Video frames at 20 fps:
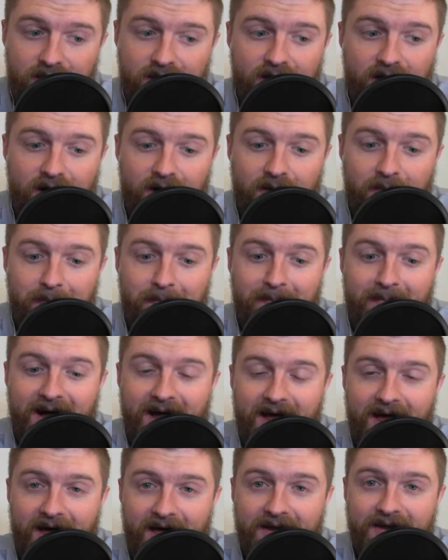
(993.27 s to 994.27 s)

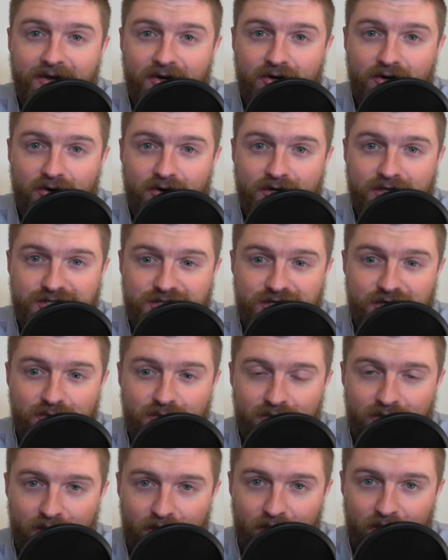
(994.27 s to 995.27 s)
I'd encourage you
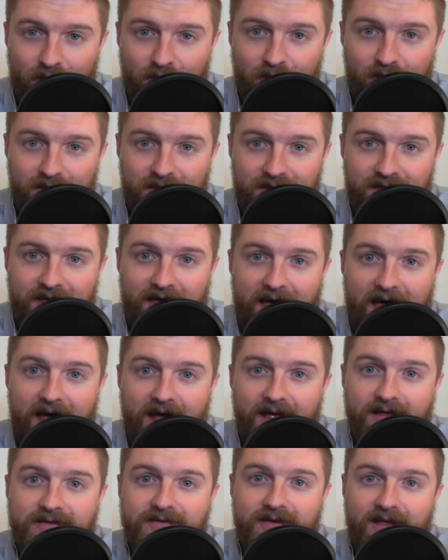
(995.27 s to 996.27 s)
though,
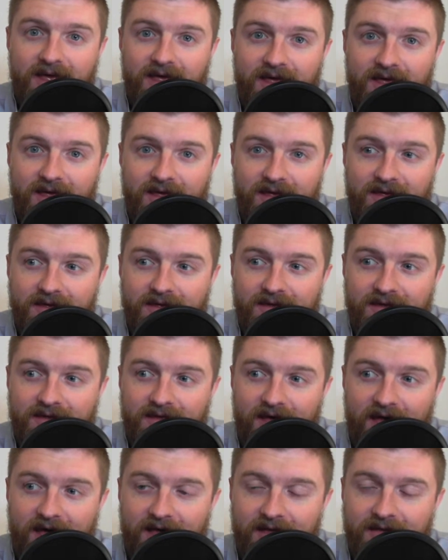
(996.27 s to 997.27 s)
as
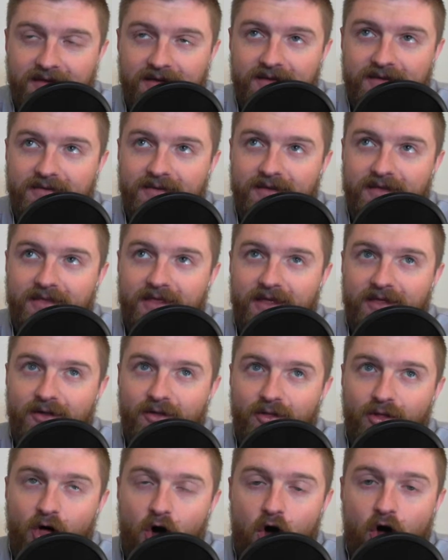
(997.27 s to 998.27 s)
the
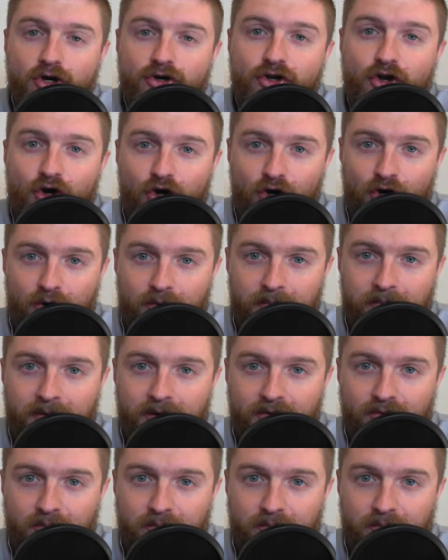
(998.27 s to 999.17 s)
long-term